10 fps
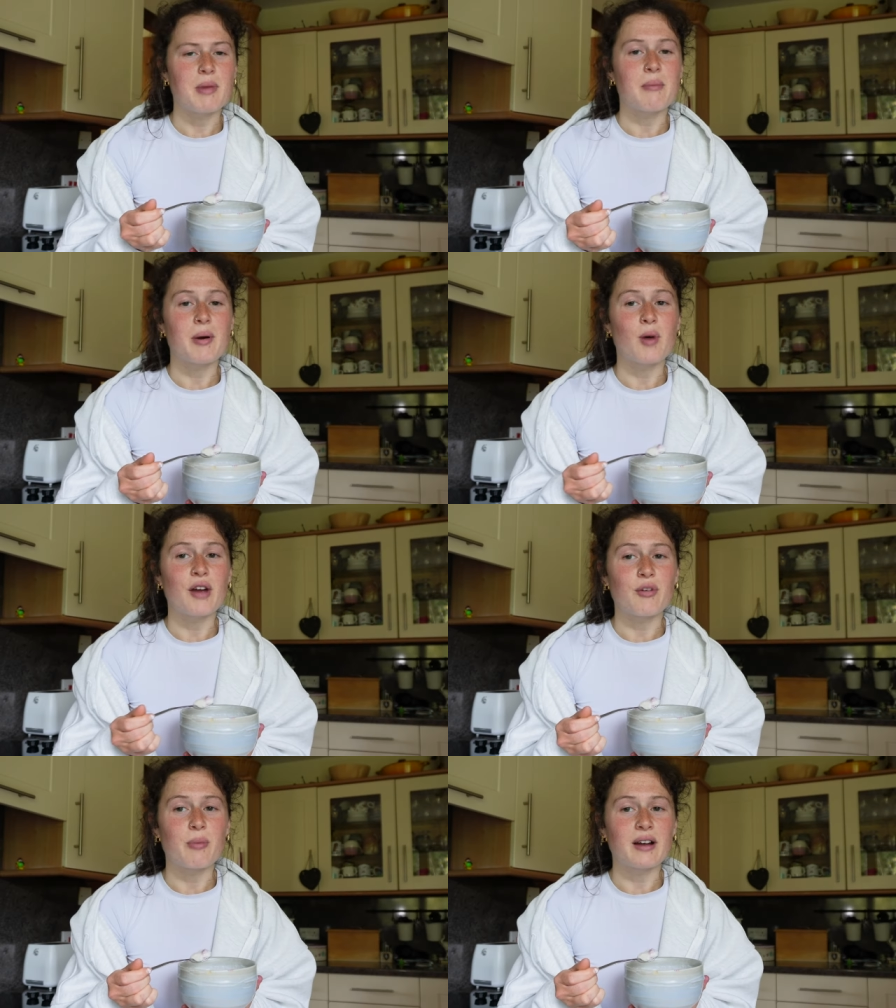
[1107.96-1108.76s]
Me and my
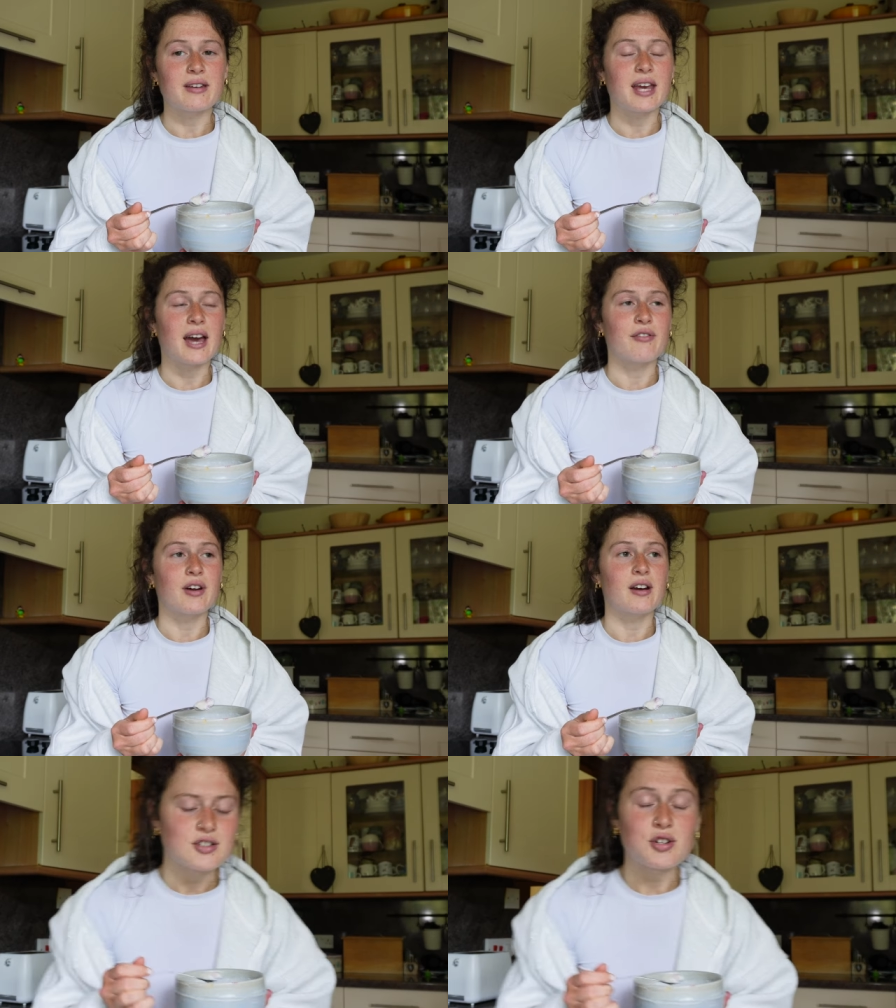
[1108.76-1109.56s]
wife are back
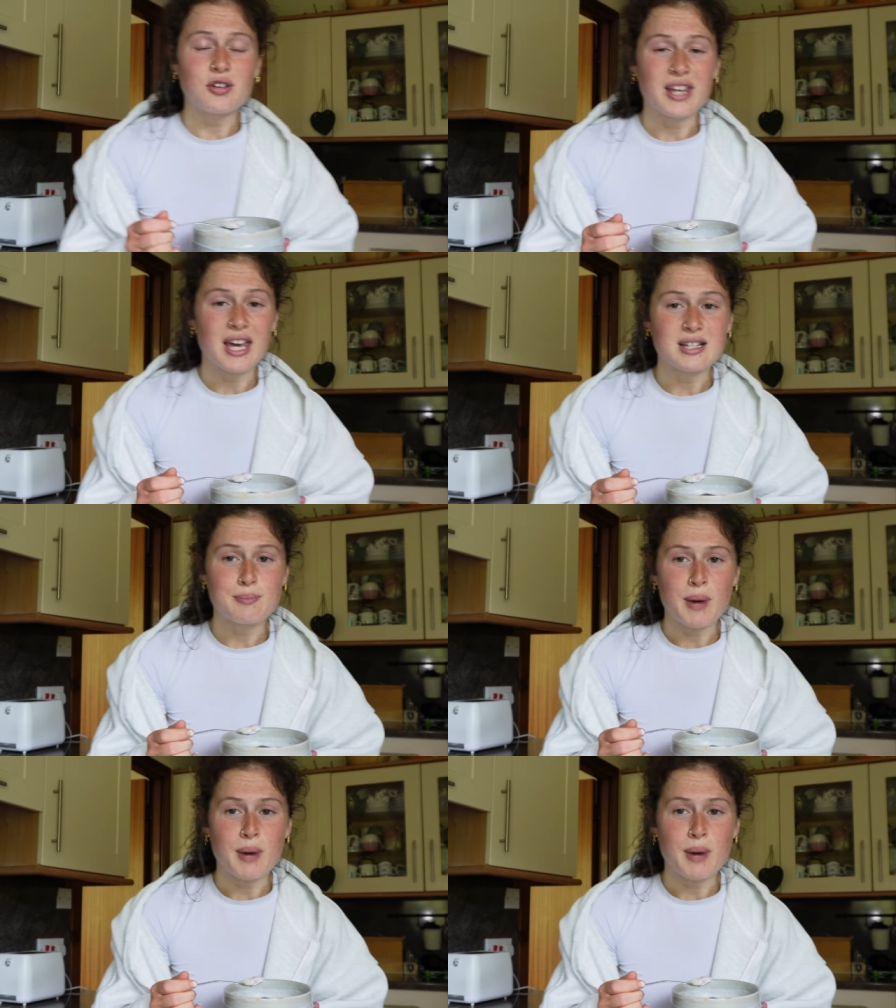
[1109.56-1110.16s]
together. She took the kids